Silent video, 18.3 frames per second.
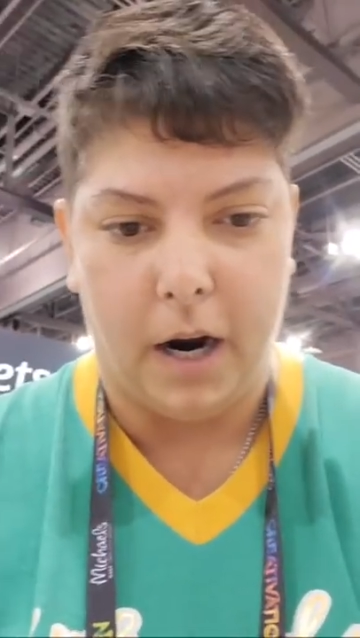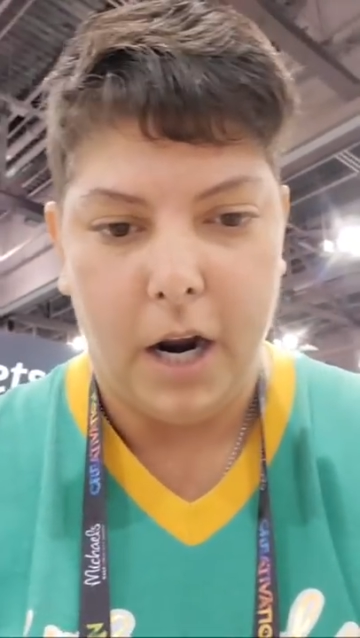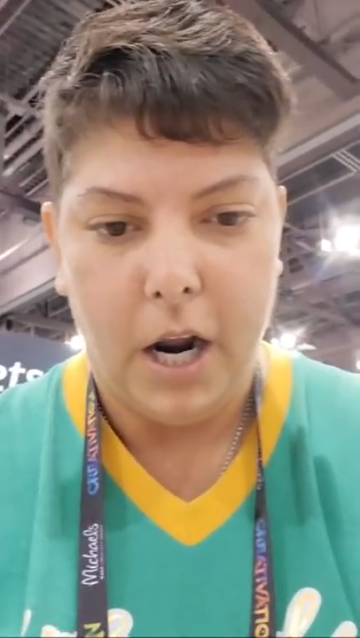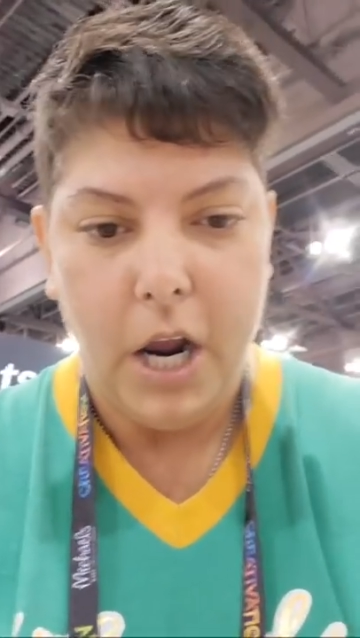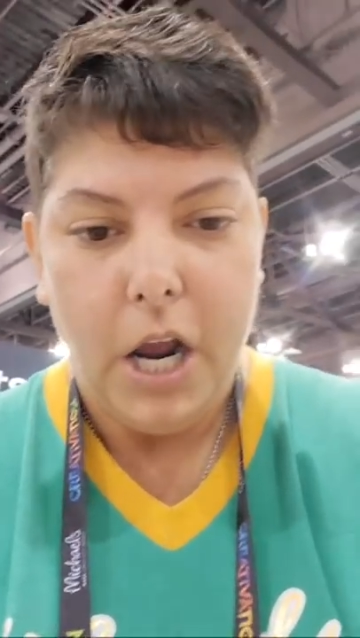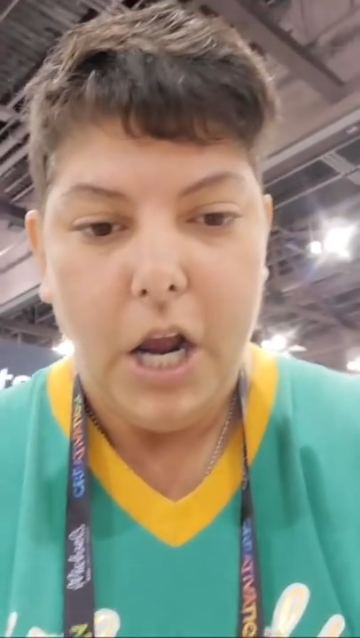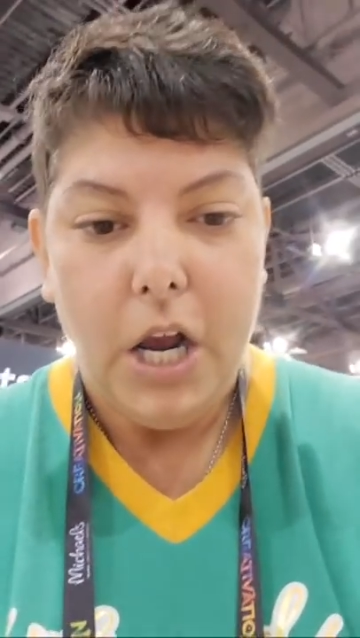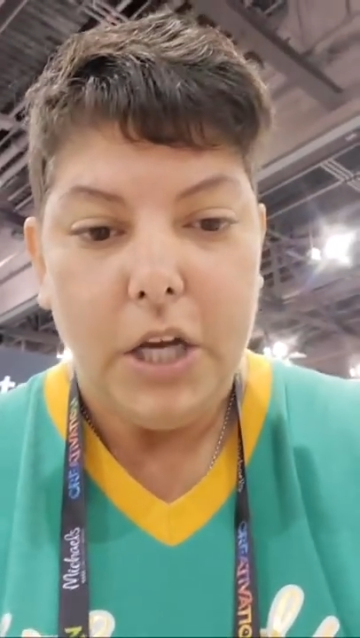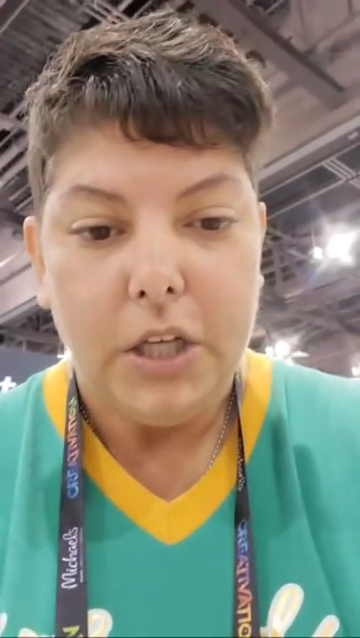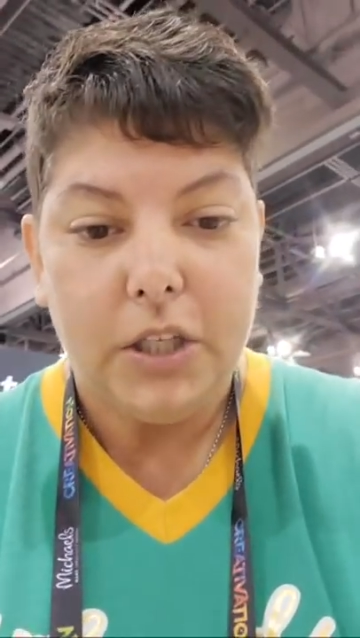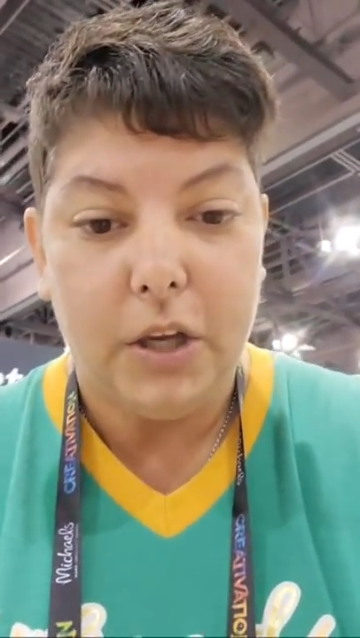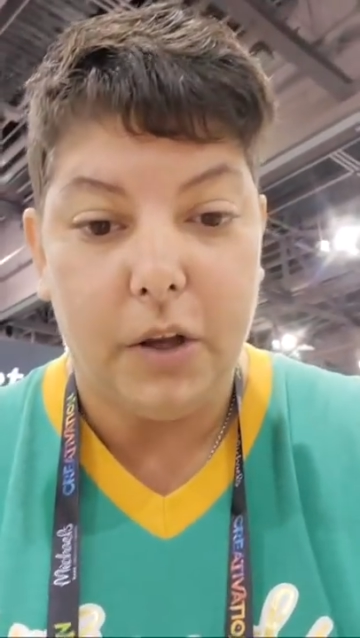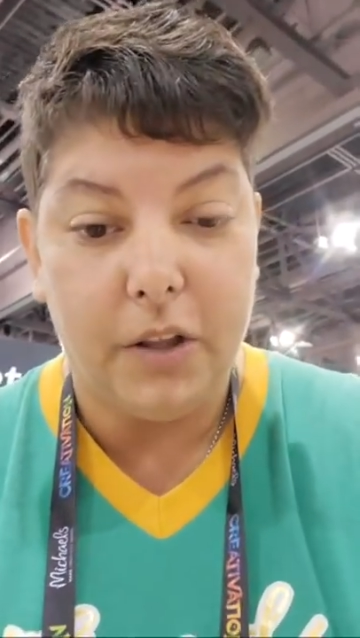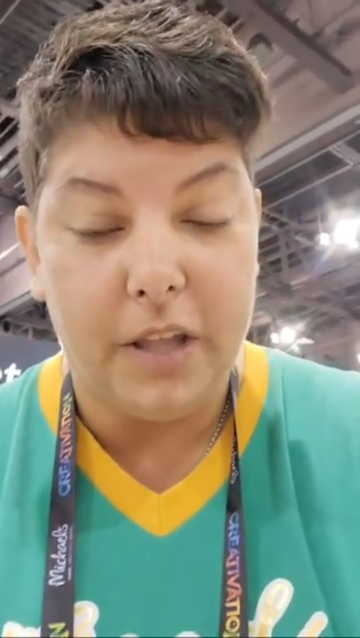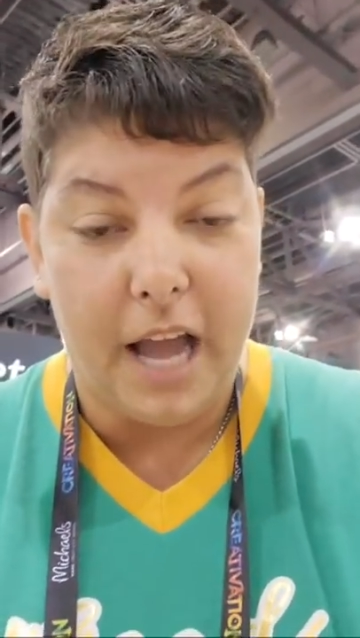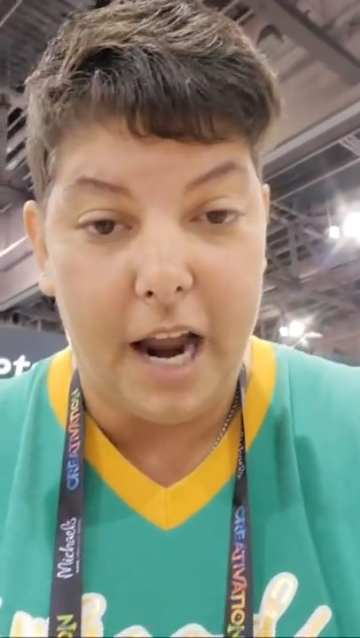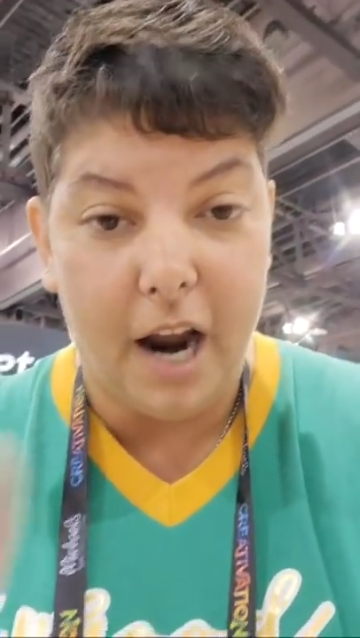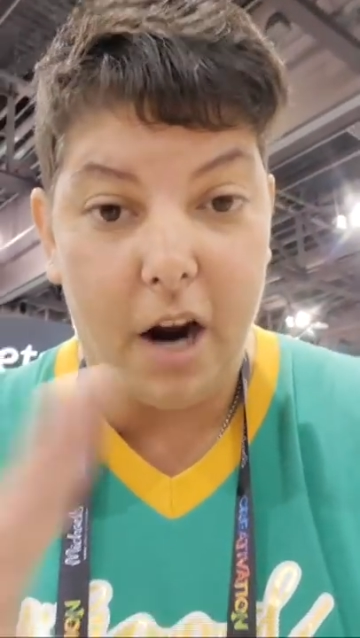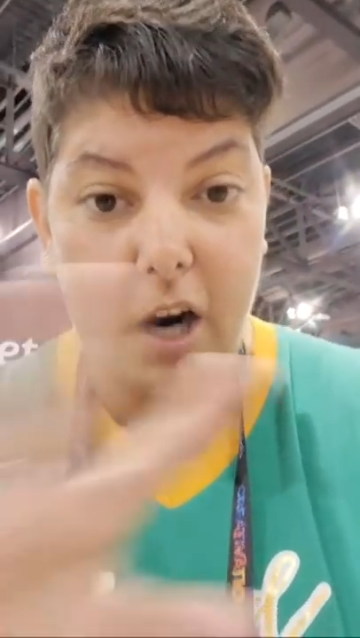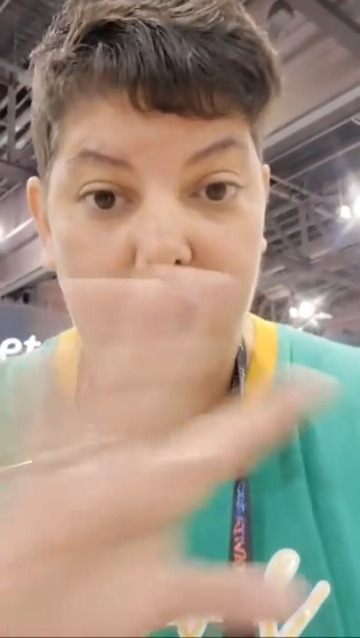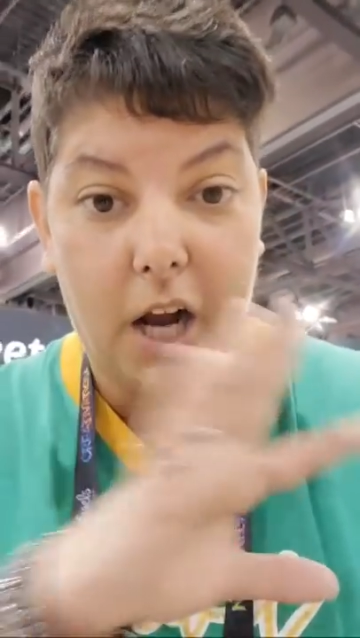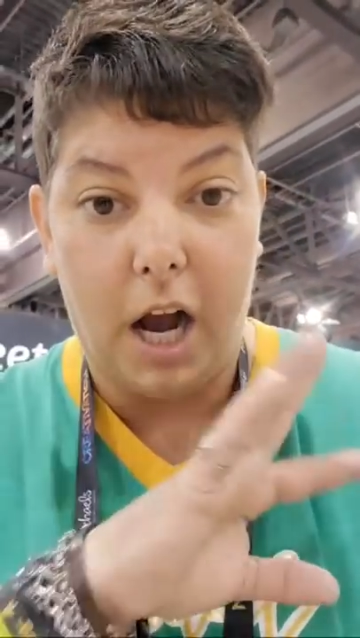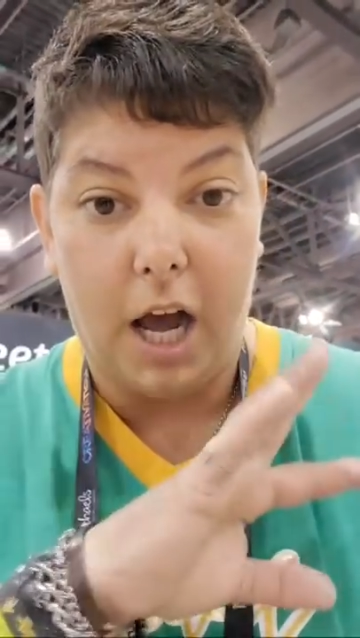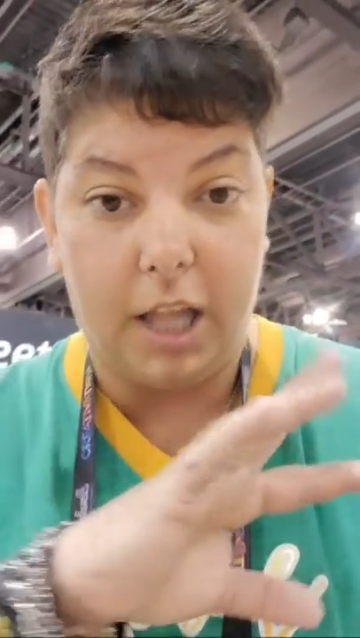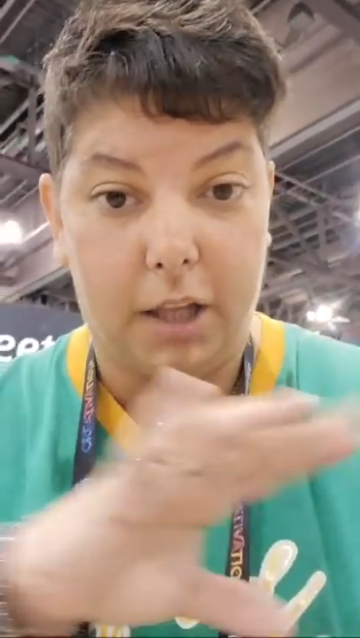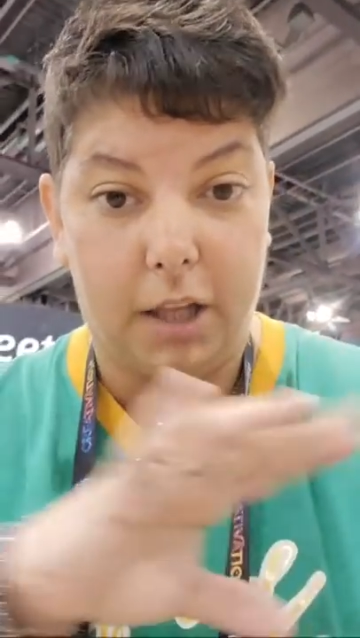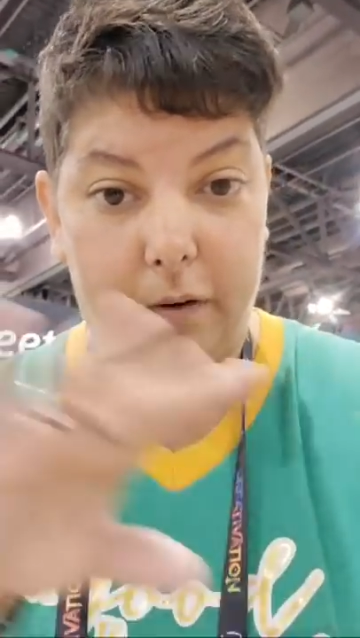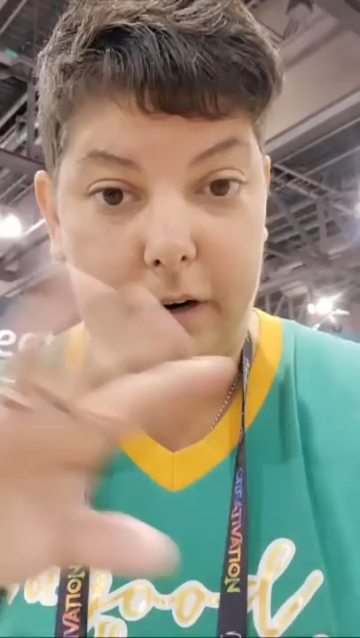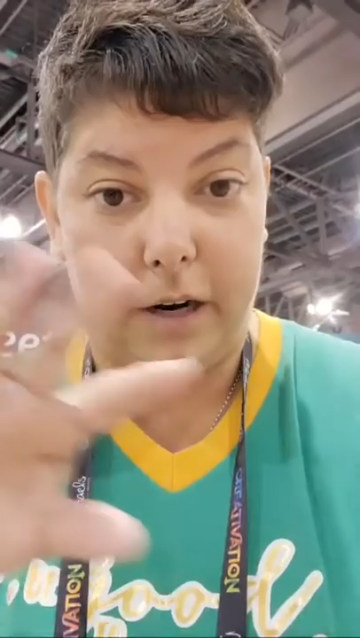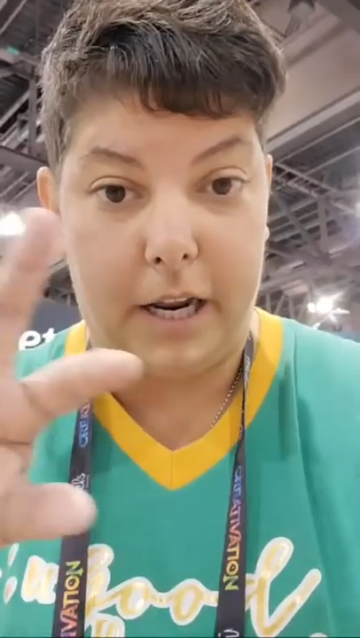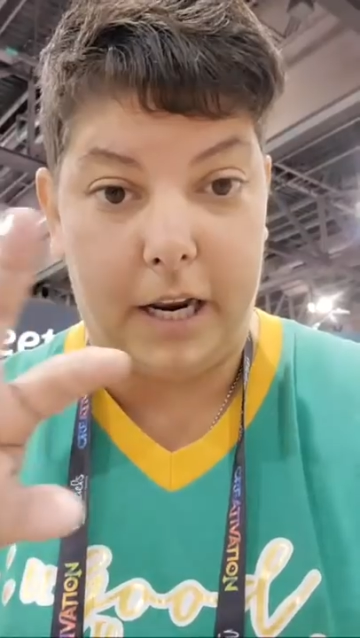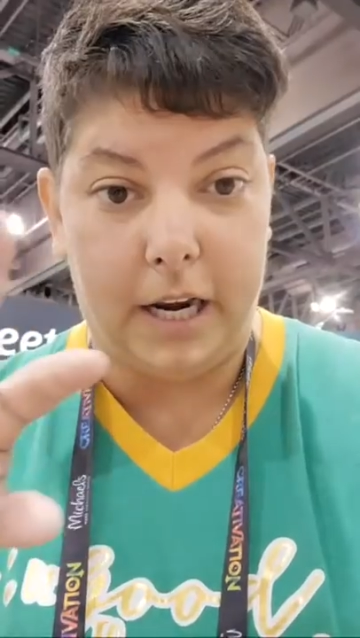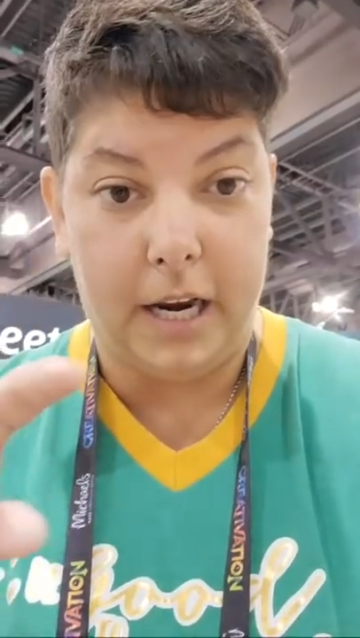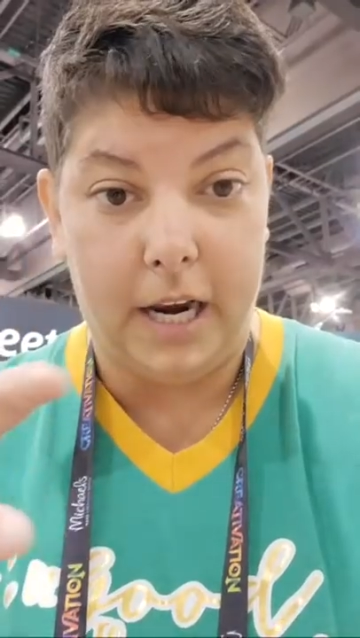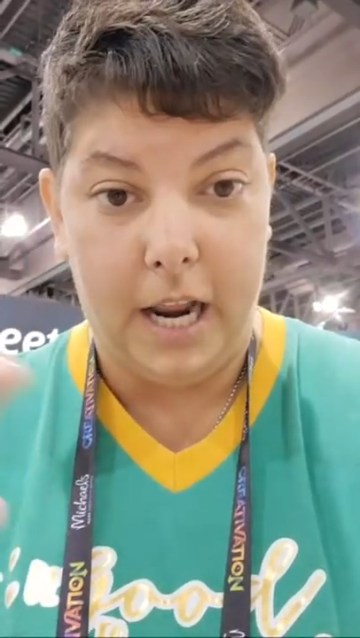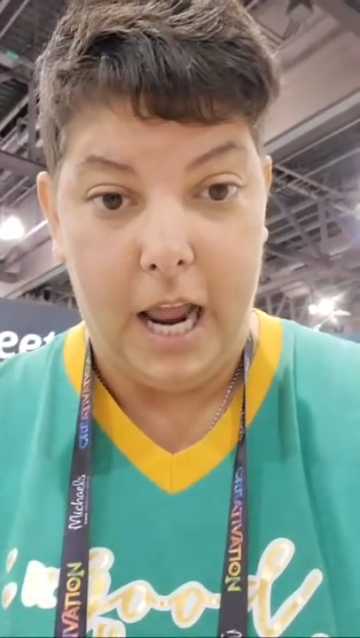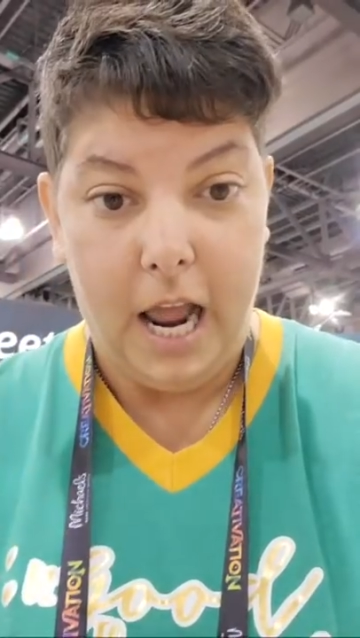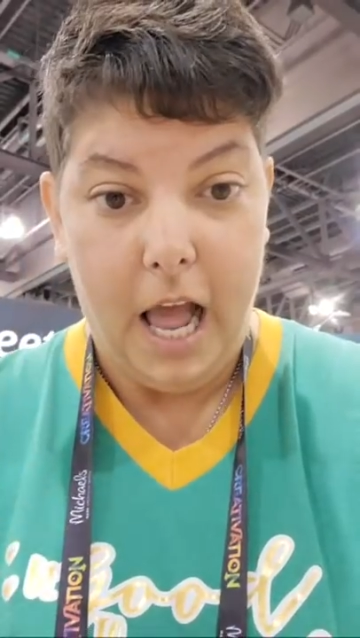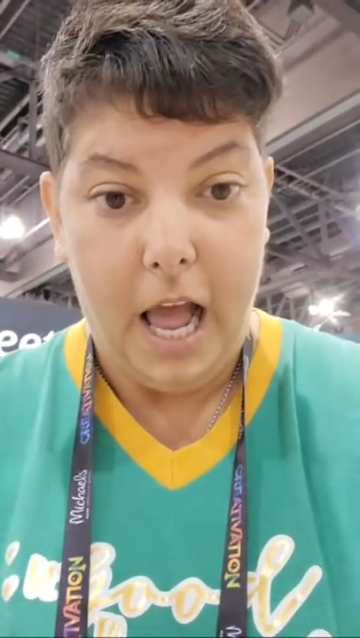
Sorry. So they're coloring